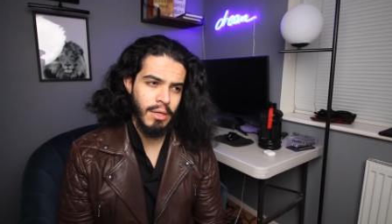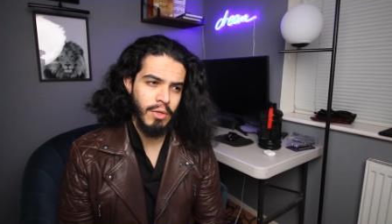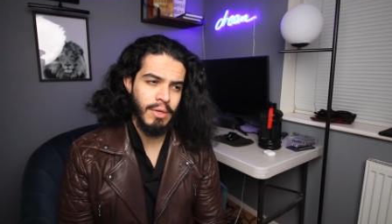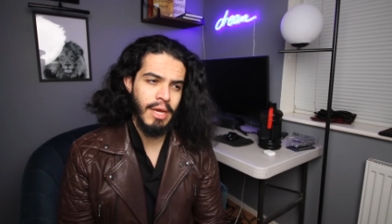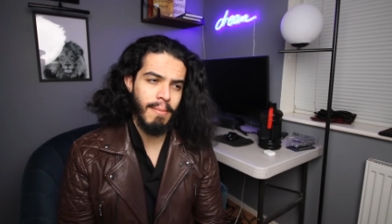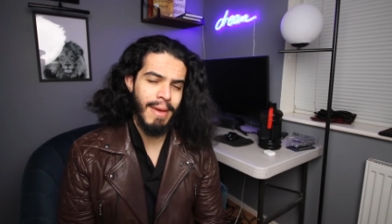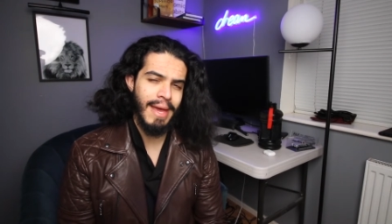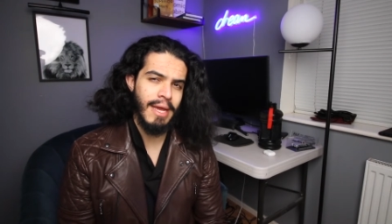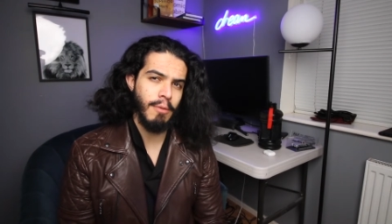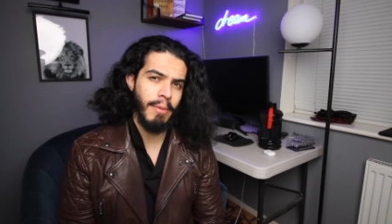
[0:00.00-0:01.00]
you get
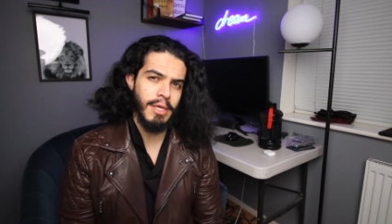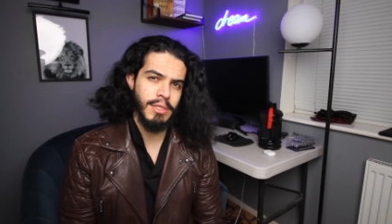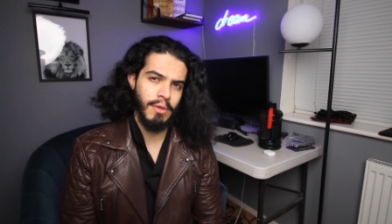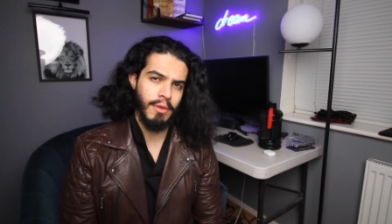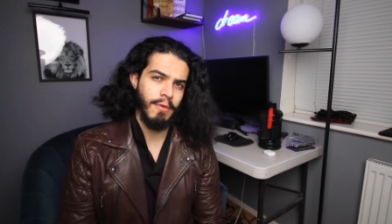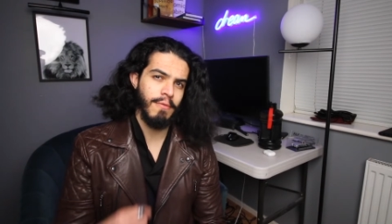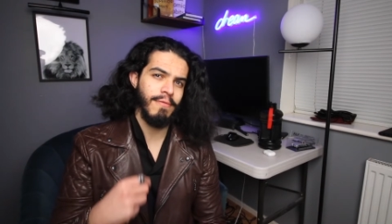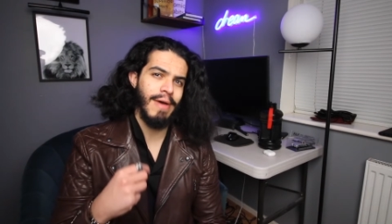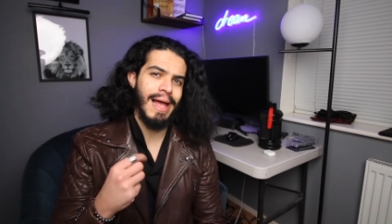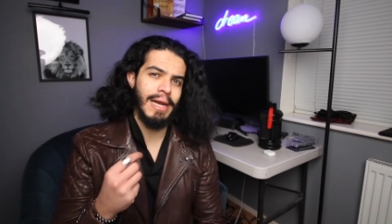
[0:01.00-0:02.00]
paid based on the
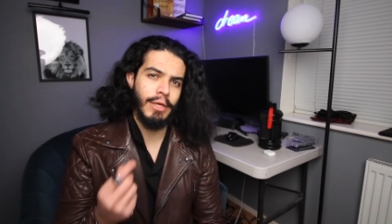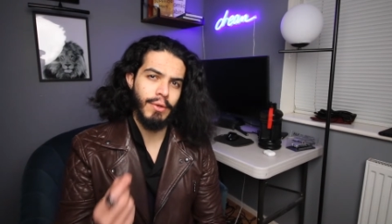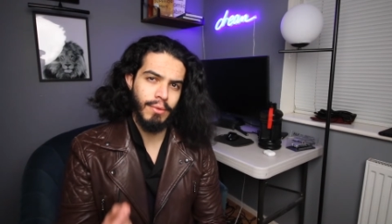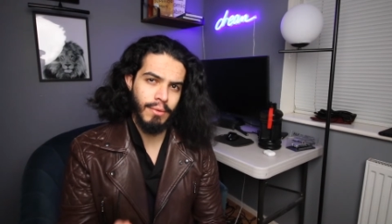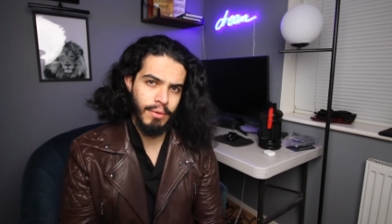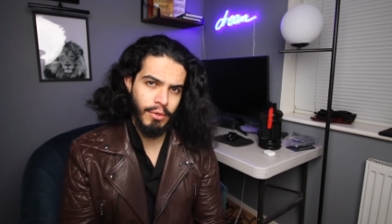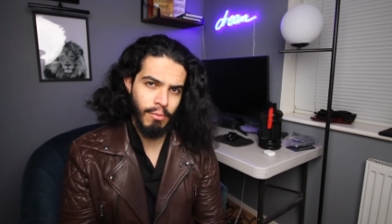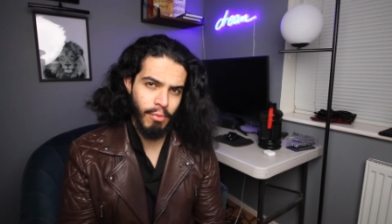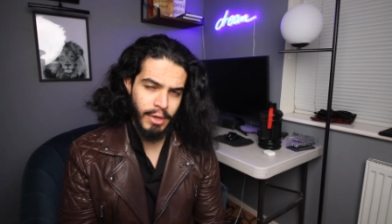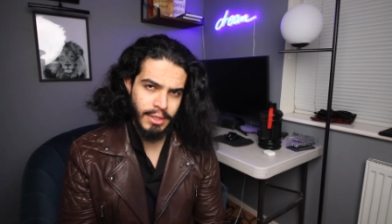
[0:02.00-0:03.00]
value
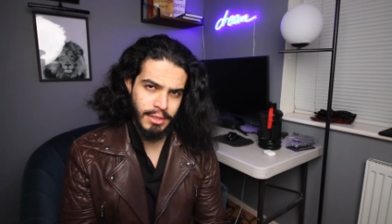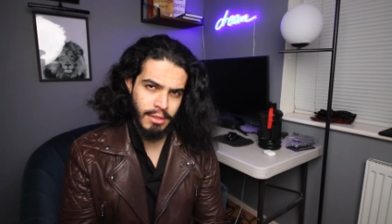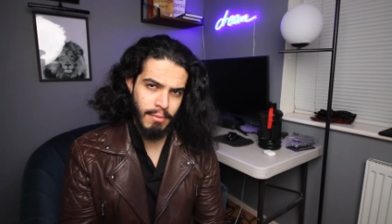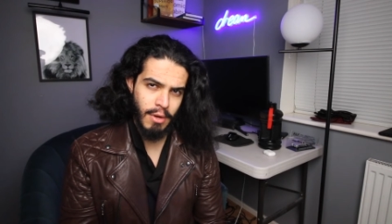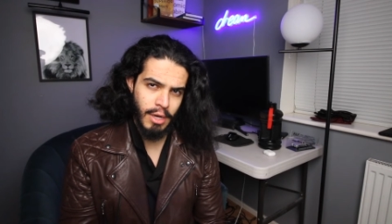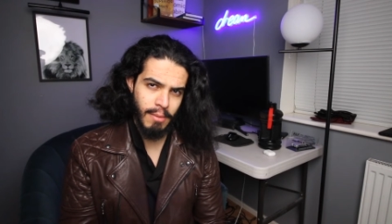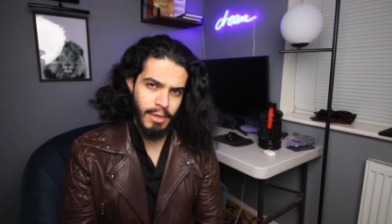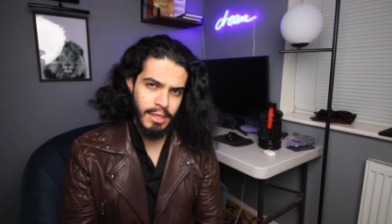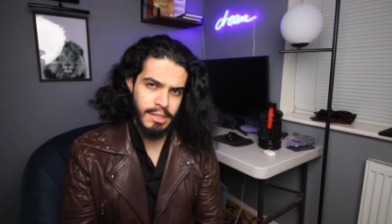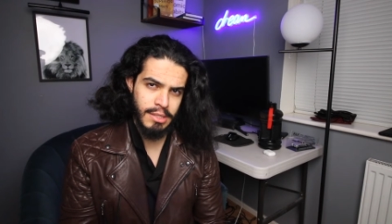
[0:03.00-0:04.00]
you bring to the
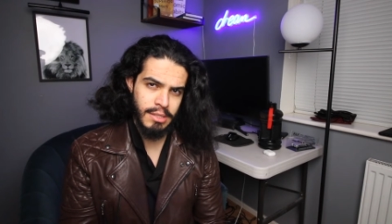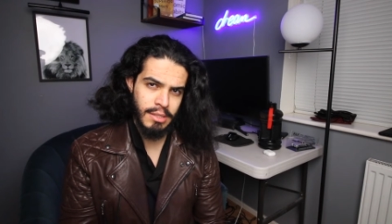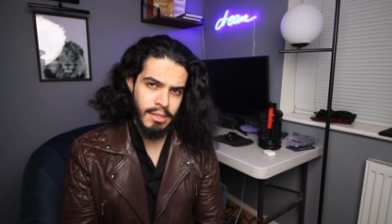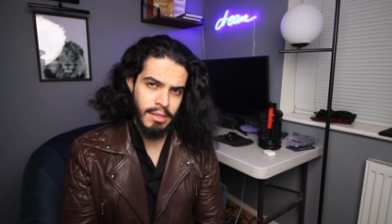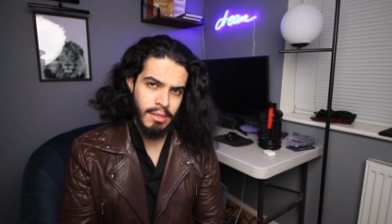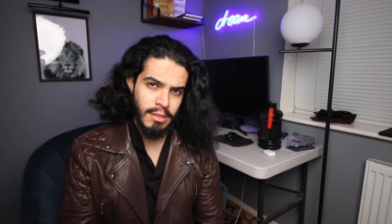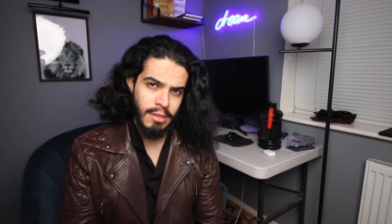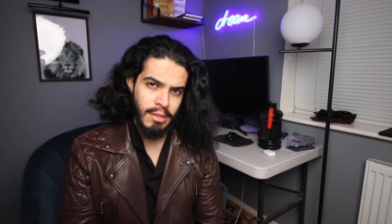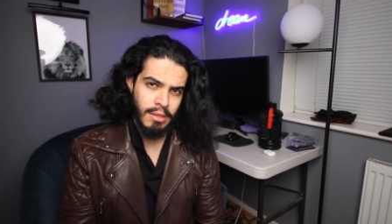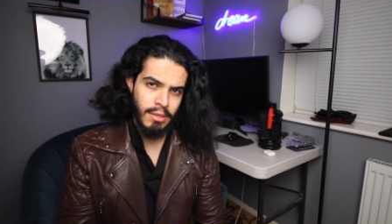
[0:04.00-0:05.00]
marketplace
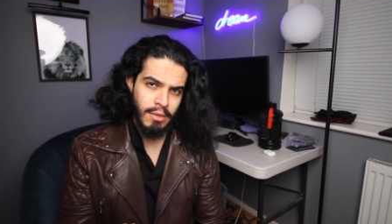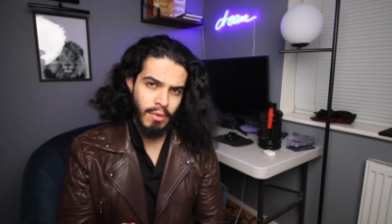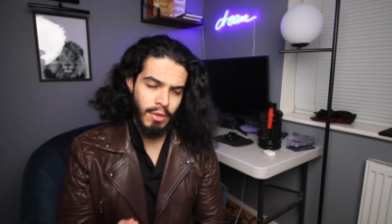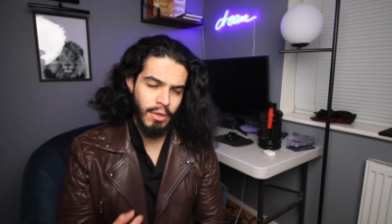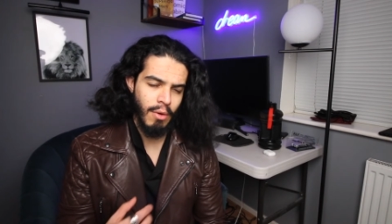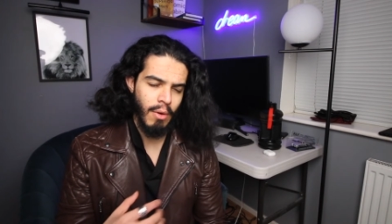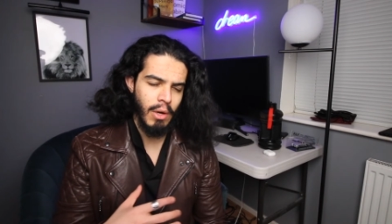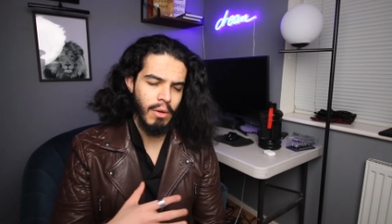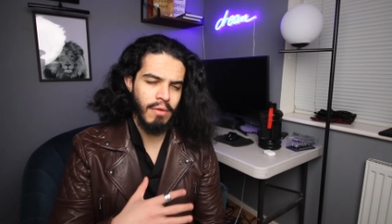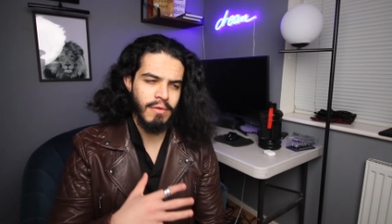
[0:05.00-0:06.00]
you know, a
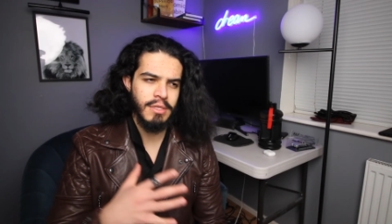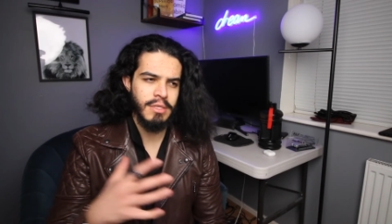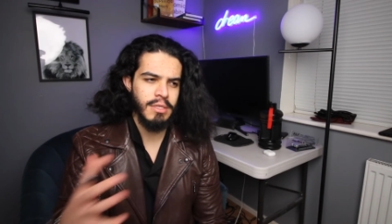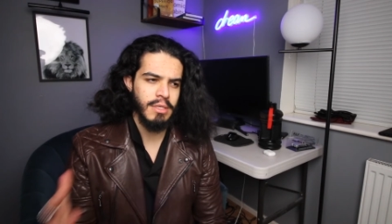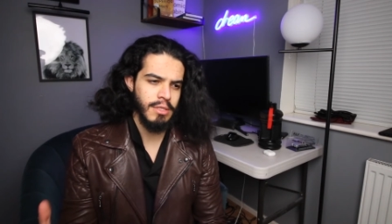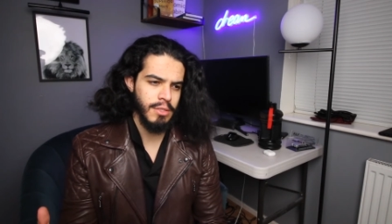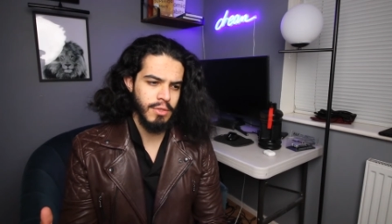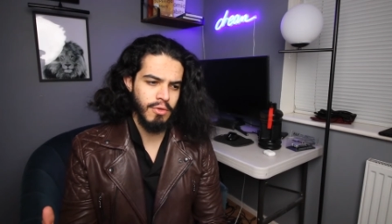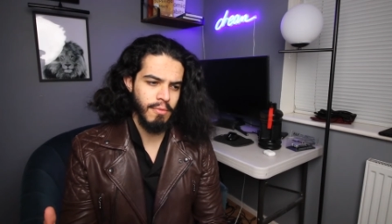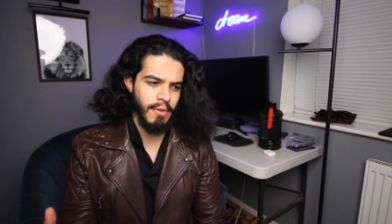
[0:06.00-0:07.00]
lot of us
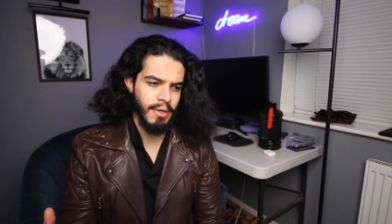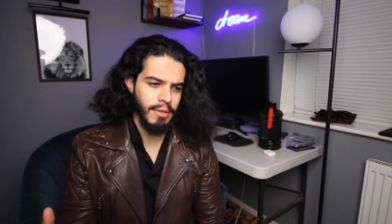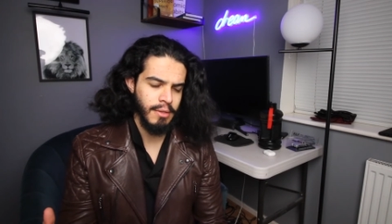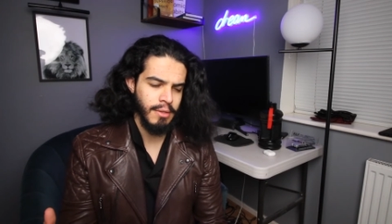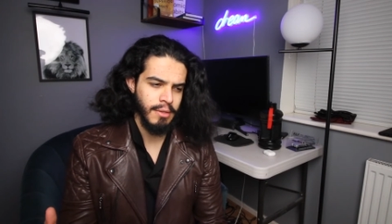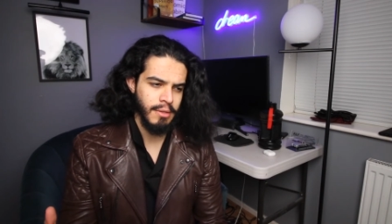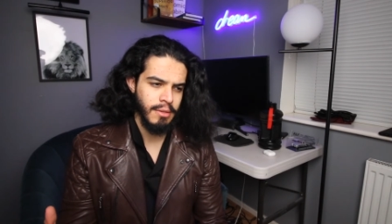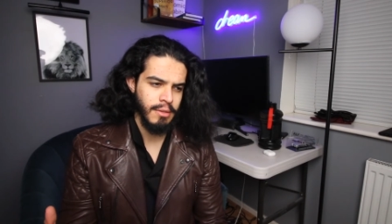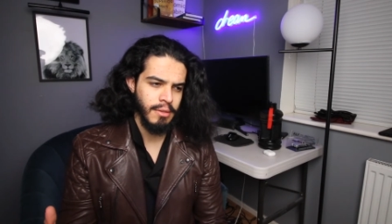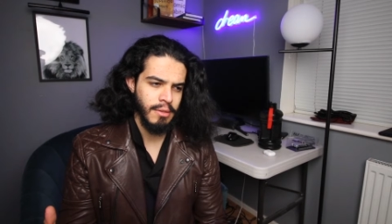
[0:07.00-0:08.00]
assume that
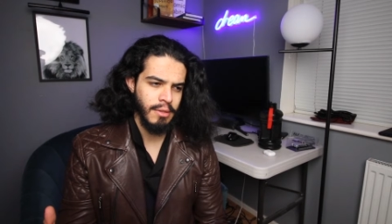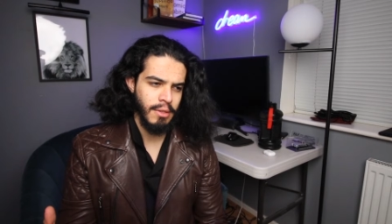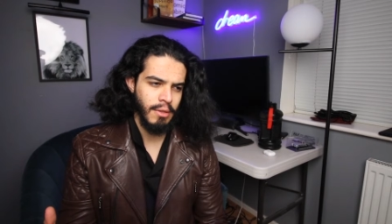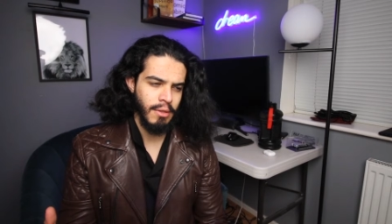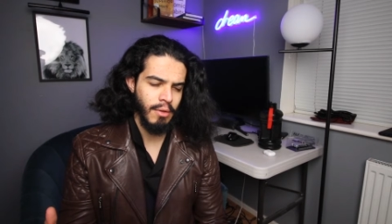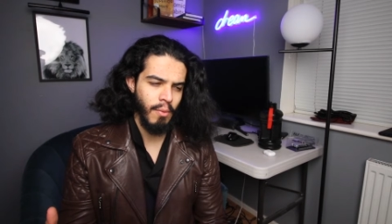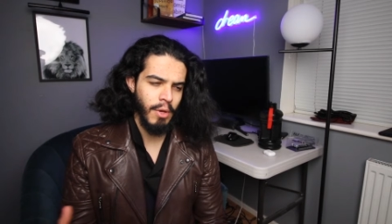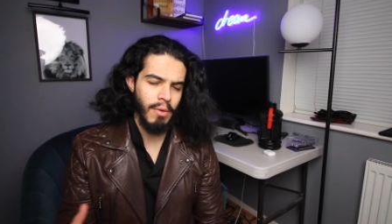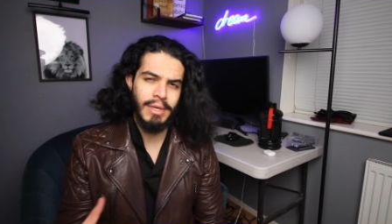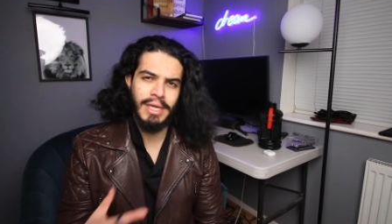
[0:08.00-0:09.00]

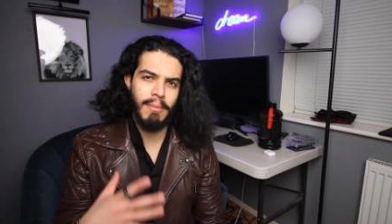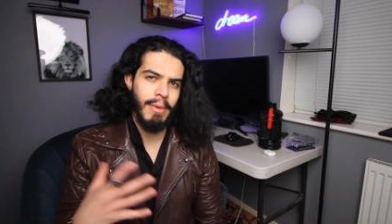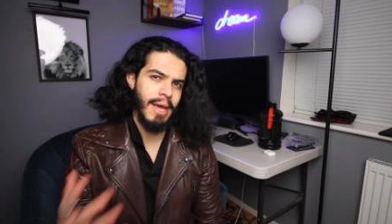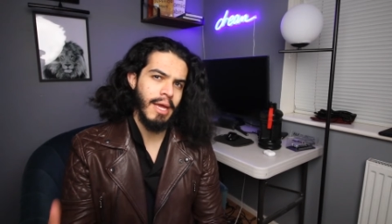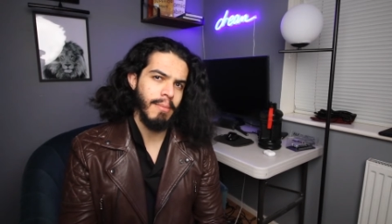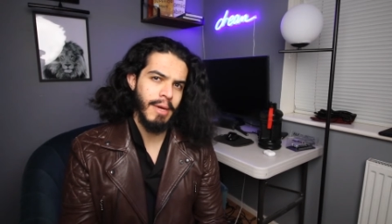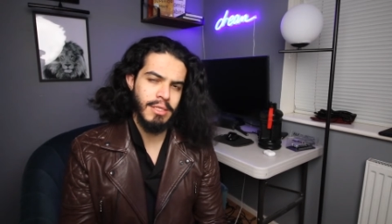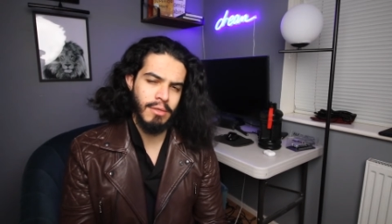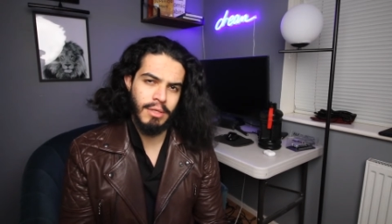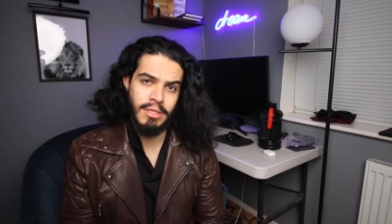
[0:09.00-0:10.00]
we only get paid
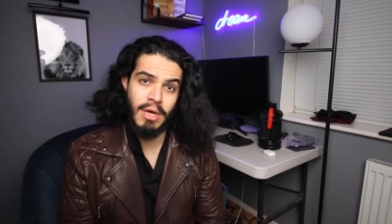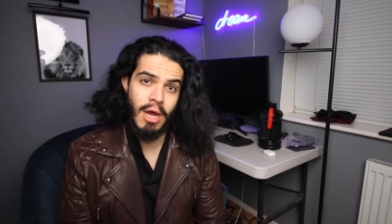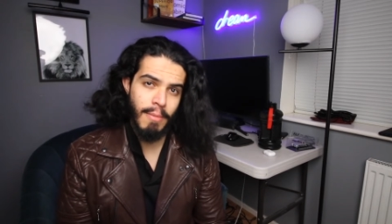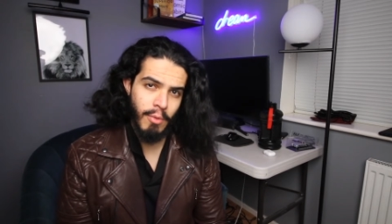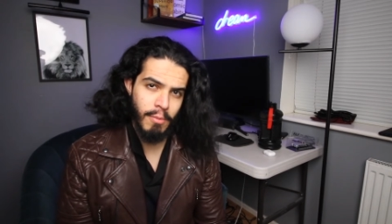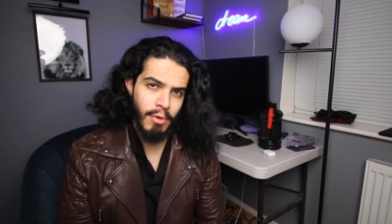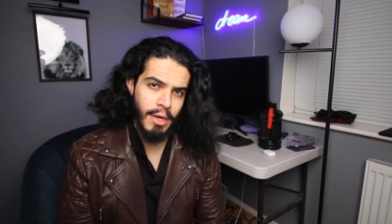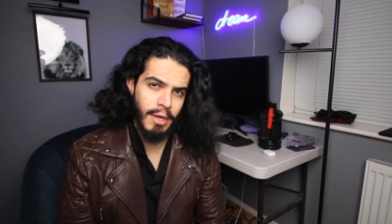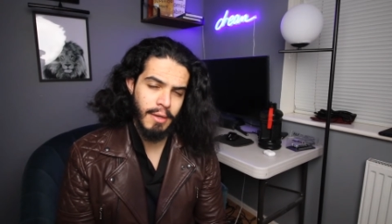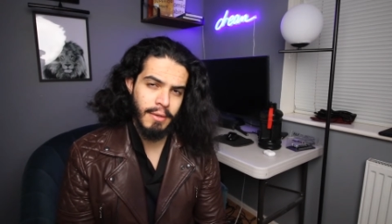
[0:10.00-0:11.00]
based on the time that we
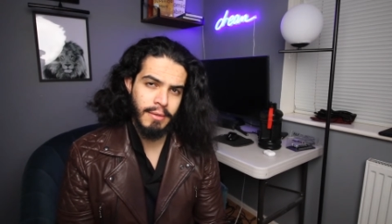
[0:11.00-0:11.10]
put in.